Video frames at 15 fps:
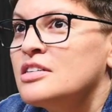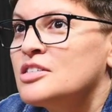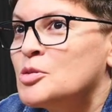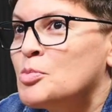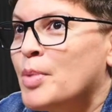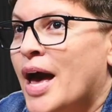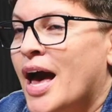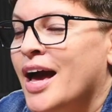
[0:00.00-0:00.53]
years
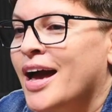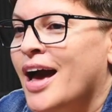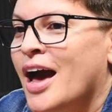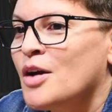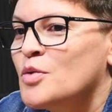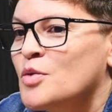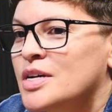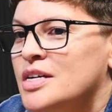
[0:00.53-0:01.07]
back,
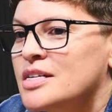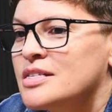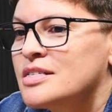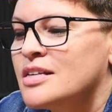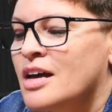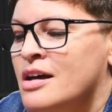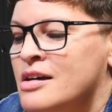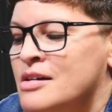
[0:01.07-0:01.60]
I
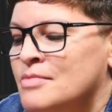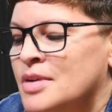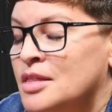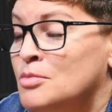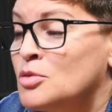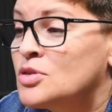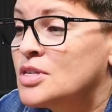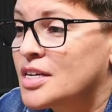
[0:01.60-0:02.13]
was um, in
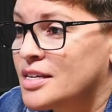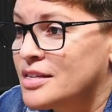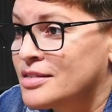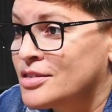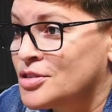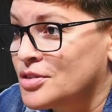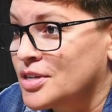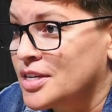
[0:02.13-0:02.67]
the music
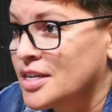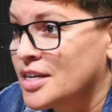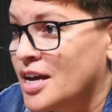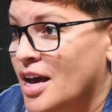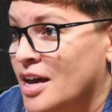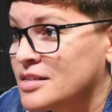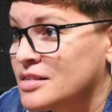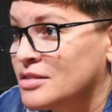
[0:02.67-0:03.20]

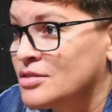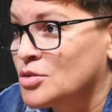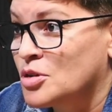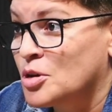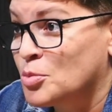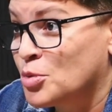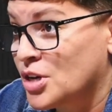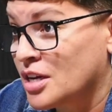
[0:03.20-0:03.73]
industry as a
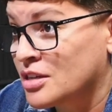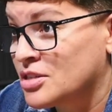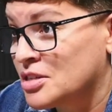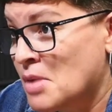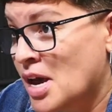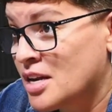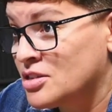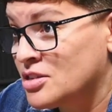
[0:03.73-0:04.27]
tour and
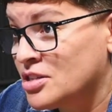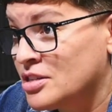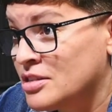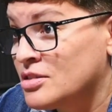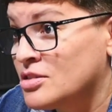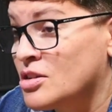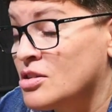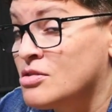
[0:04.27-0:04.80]
production manager.
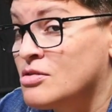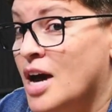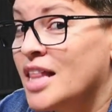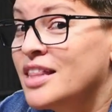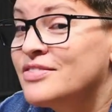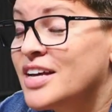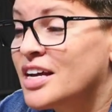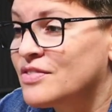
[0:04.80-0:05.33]
Okay. So
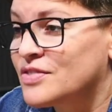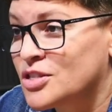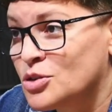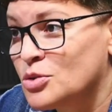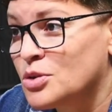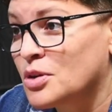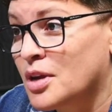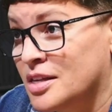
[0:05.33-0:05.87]
I lived out of a
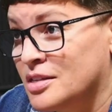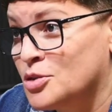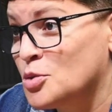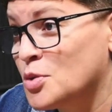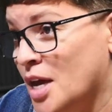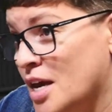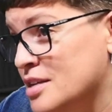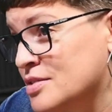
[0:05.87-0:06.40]
suit-
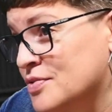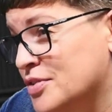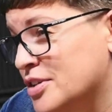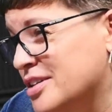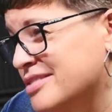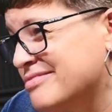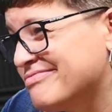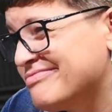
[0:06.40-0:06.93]
suitcase
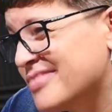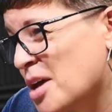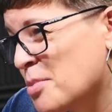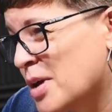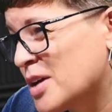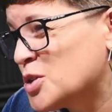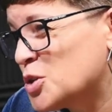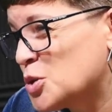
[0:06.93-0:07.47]
for mm.
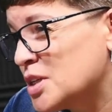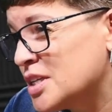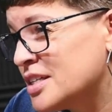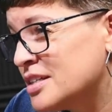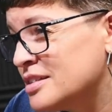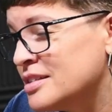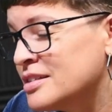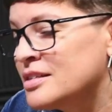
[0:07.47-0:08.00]
about two
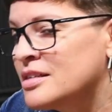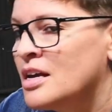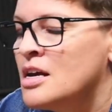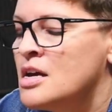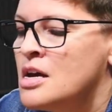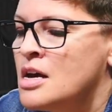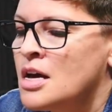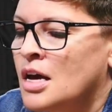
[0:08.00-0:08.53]
years. Okay.
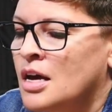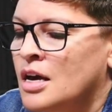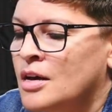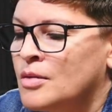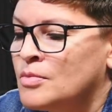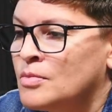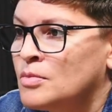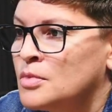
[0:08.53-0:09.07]

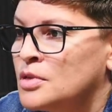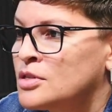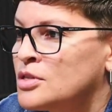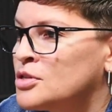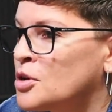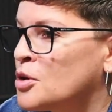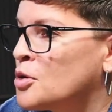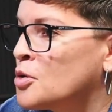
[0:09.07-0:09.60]
Um,
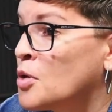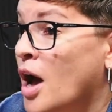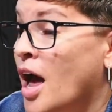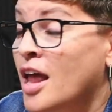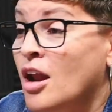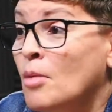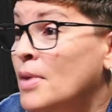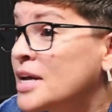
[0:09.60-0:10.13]
so,
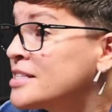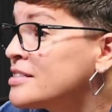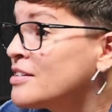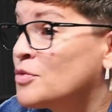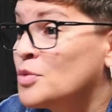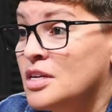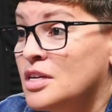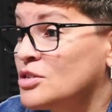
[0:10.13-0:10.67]
and all my
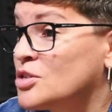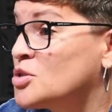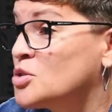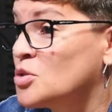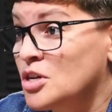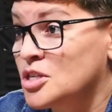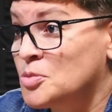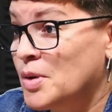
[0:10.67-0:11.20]
stuff went into
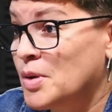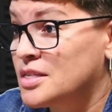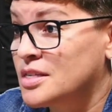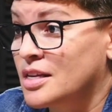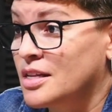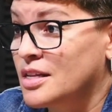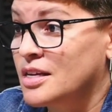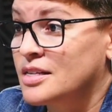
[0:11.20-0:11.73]
storage
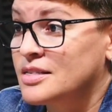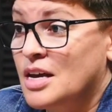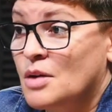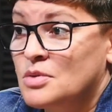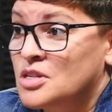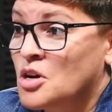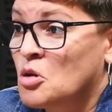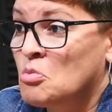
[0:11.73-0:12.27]
basically because I
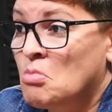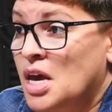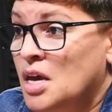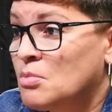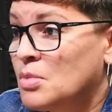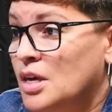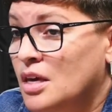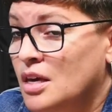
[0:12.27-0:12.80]
was home
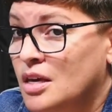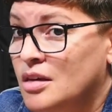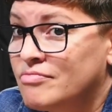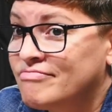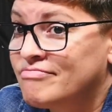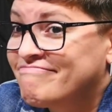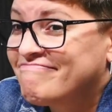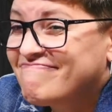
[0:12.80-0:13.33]

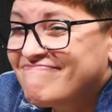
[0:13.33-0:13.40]
maybe